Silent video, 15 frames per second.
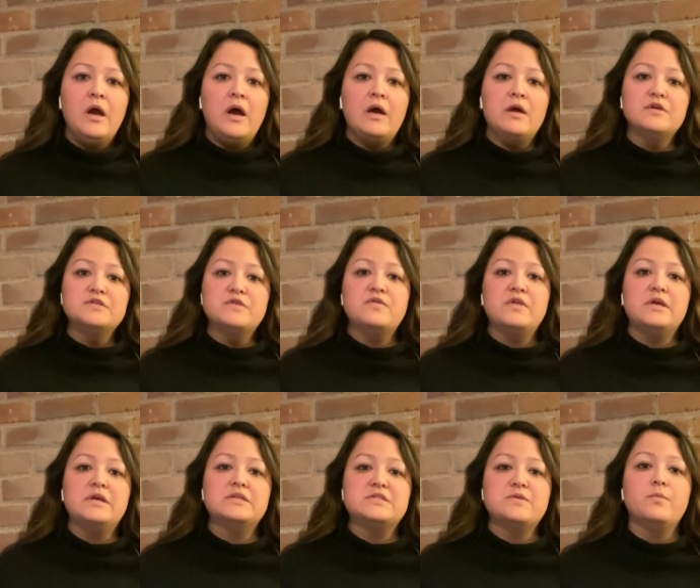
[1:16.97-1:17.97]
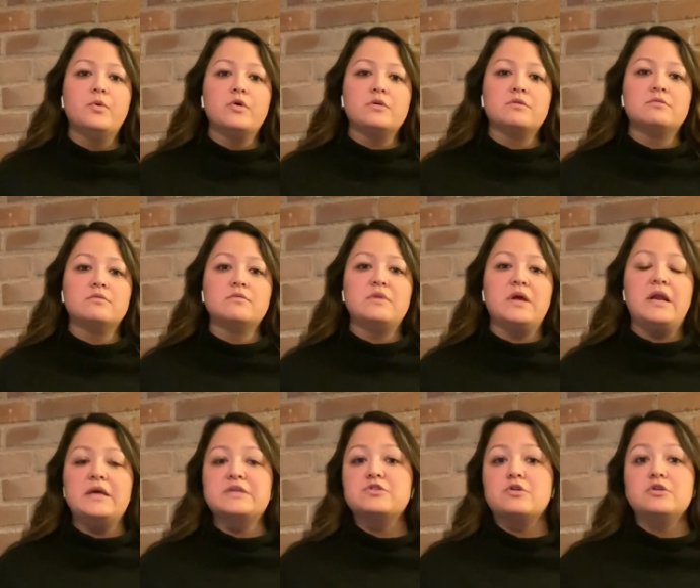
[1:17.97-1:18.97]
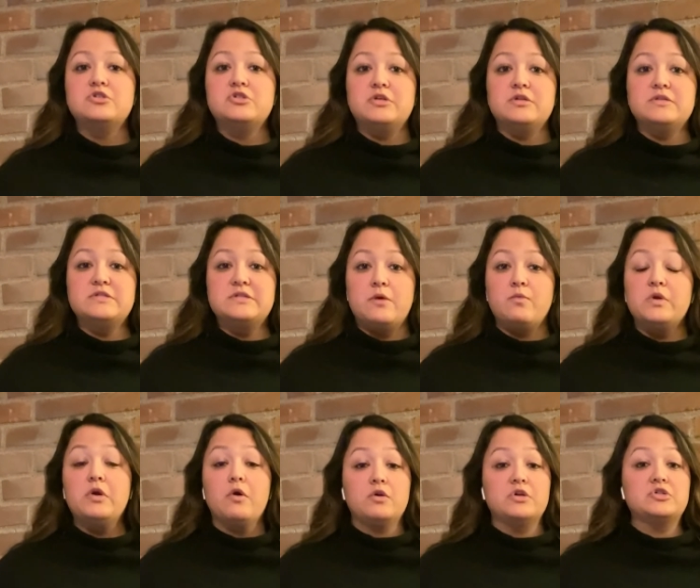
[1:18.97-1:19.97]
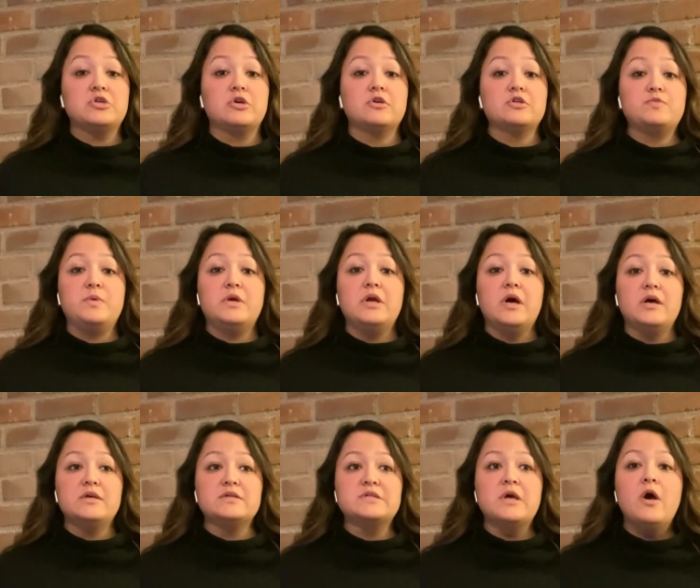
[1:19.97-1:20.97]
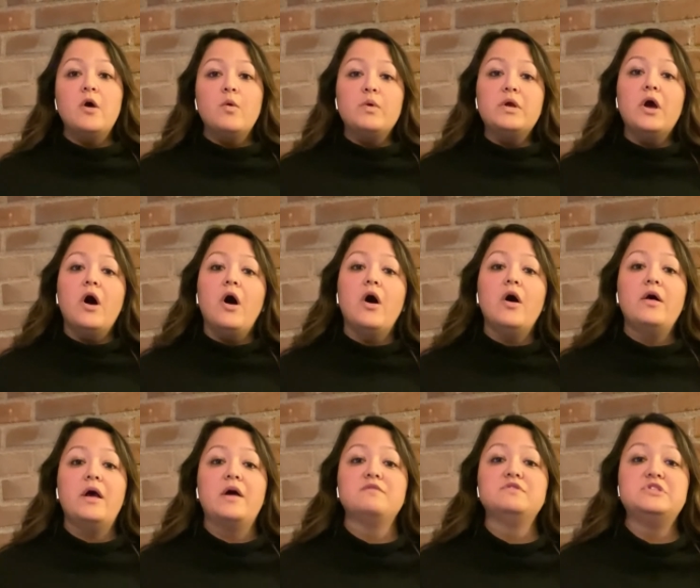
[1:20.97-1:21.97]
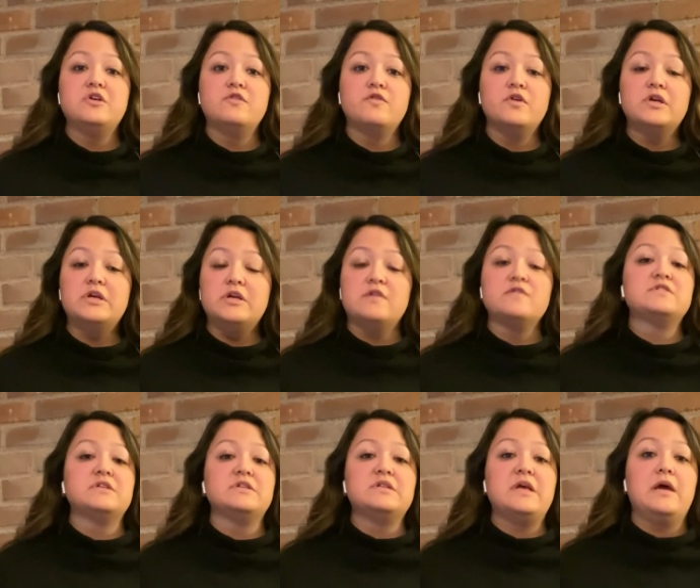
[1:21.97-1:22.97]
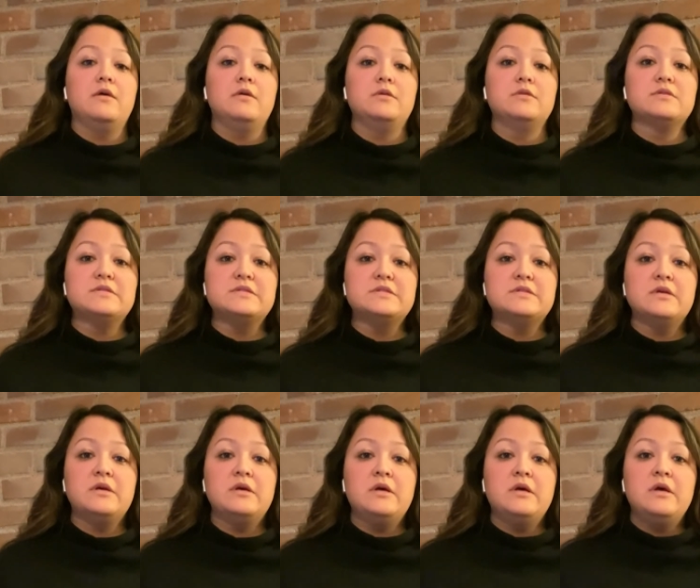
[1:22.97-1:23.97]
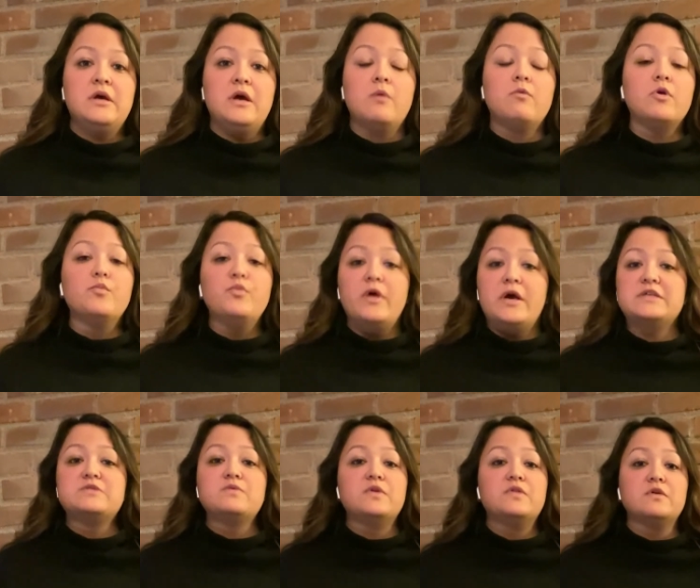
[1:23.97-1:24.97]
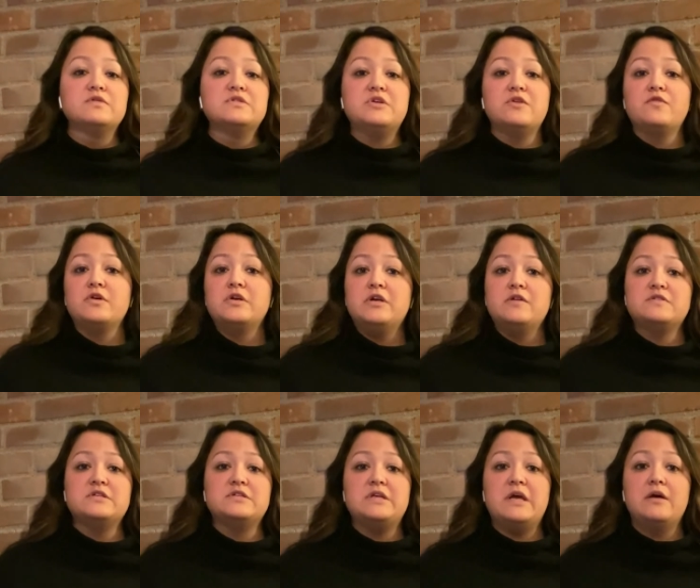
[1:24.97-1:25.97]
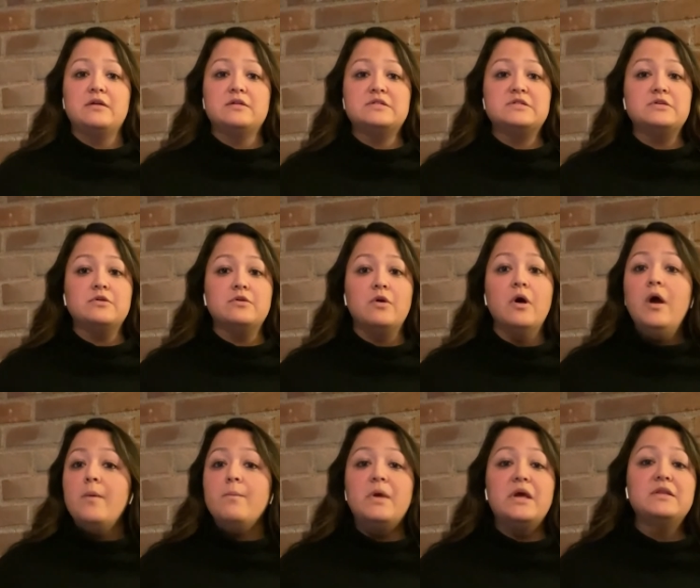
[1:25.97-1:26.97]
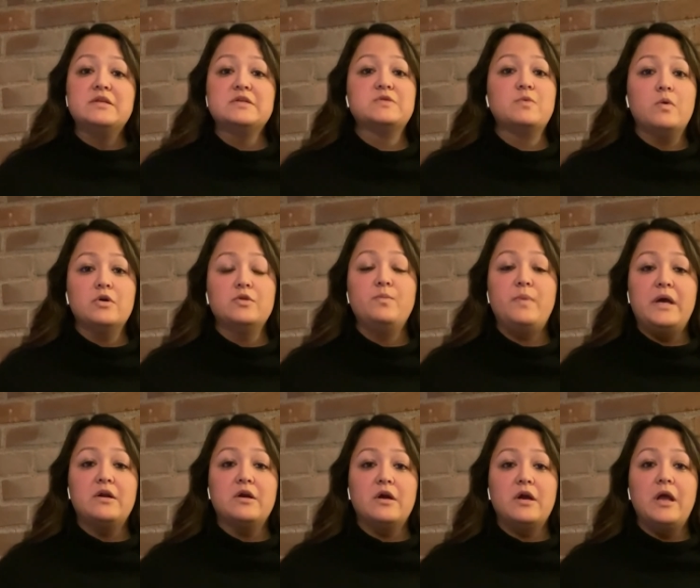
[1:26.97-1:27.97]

I also think it's important that as Christians that we go to church because we all have different gifts and talents. And we're blessed with those different gifts and talents to make this world better.